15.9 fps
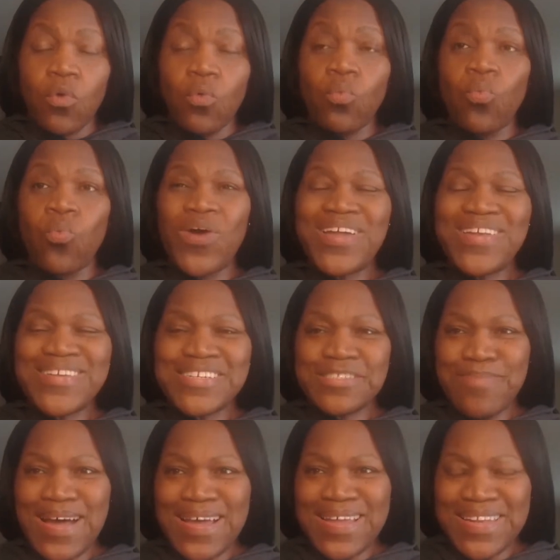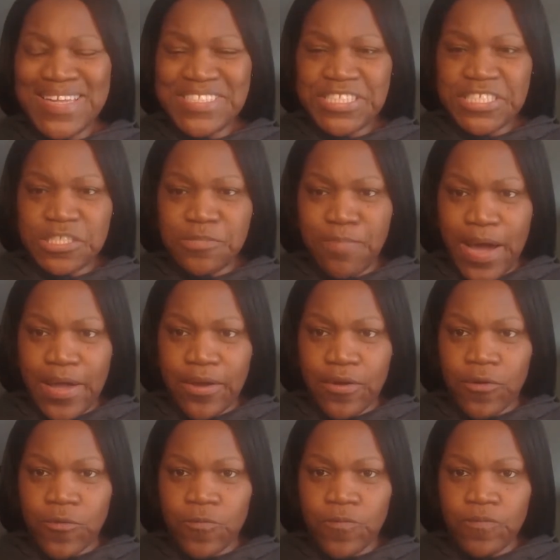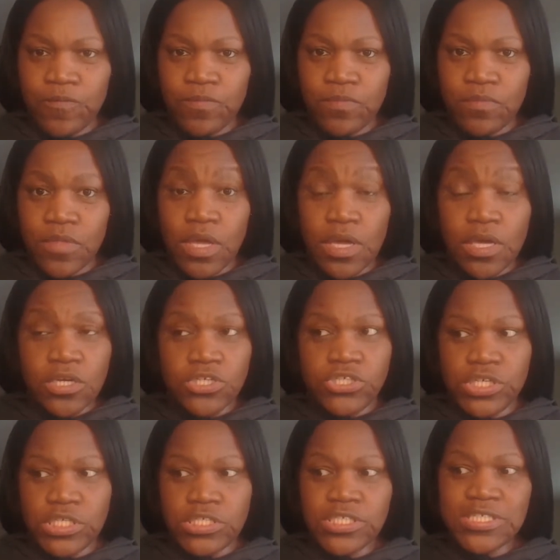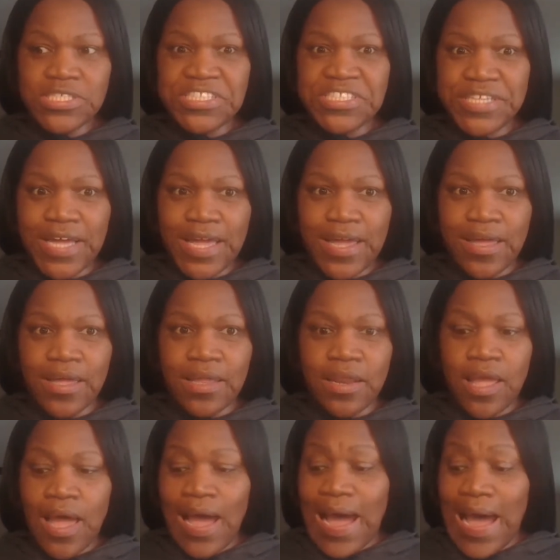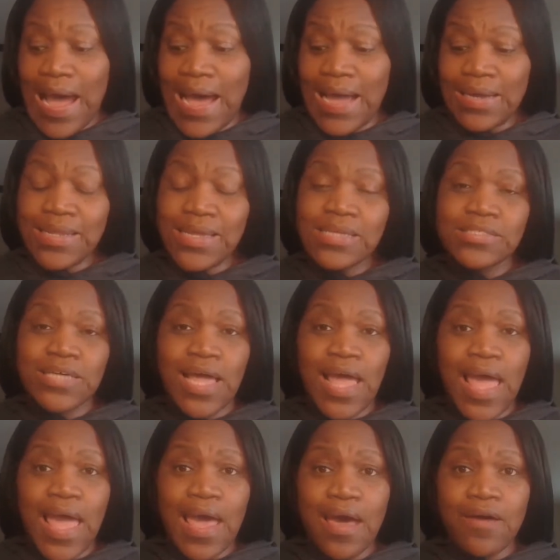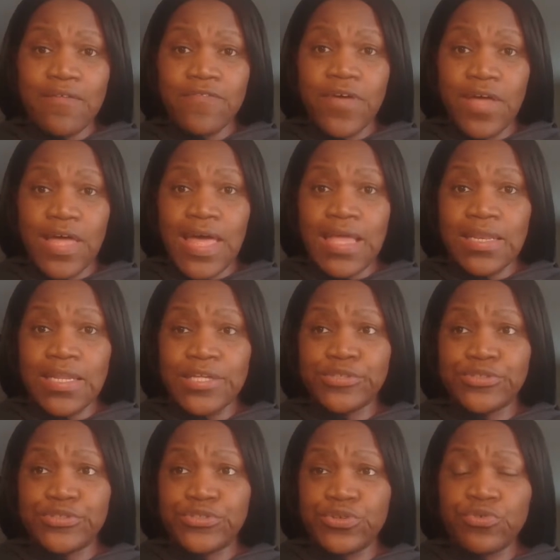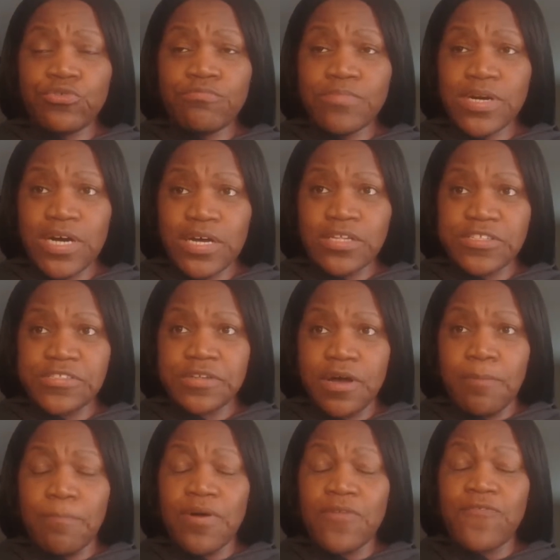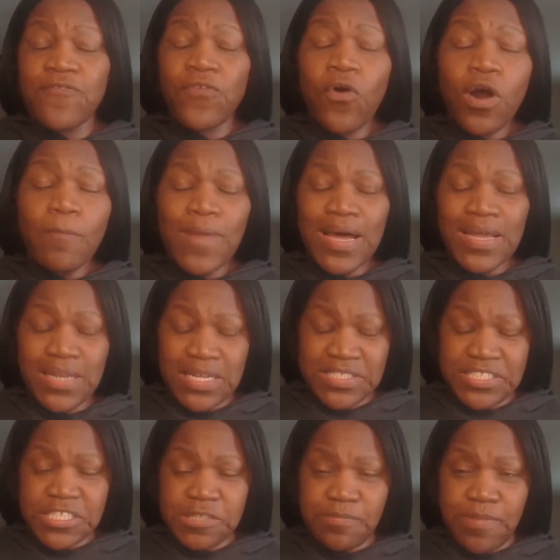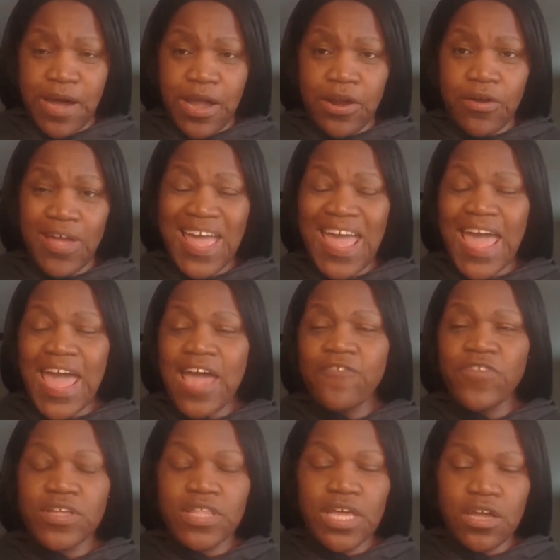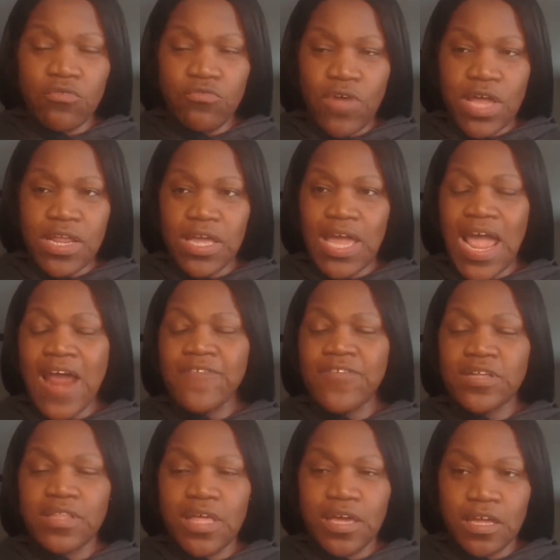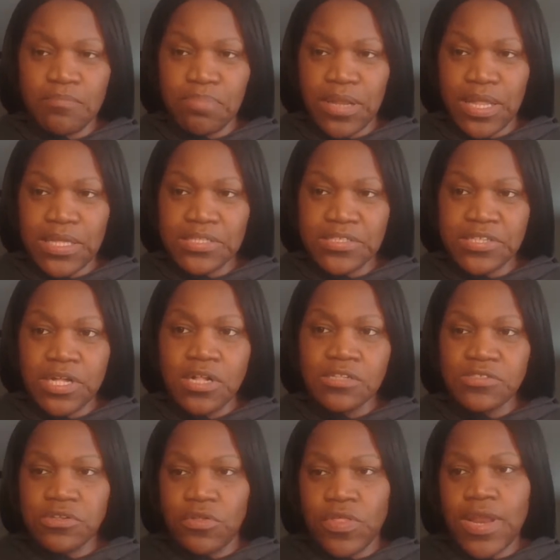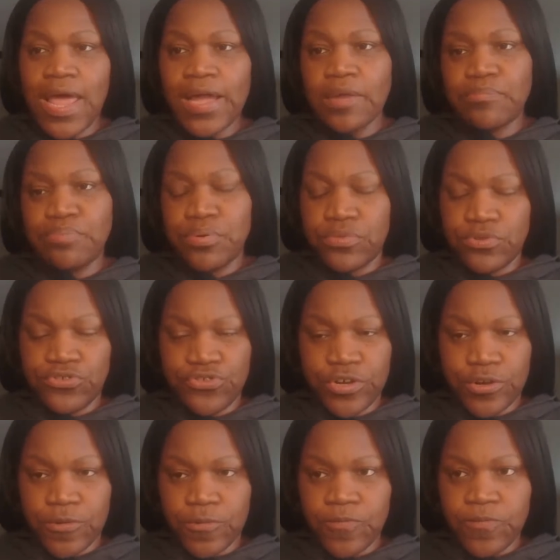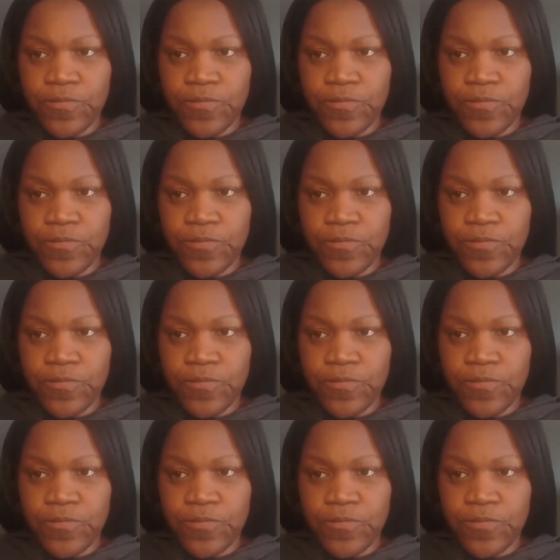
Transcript: When does my lease expire? She just said, I need to have at least 2 months before my lease expire, everything ready, everything in place so that I can pull the trigger.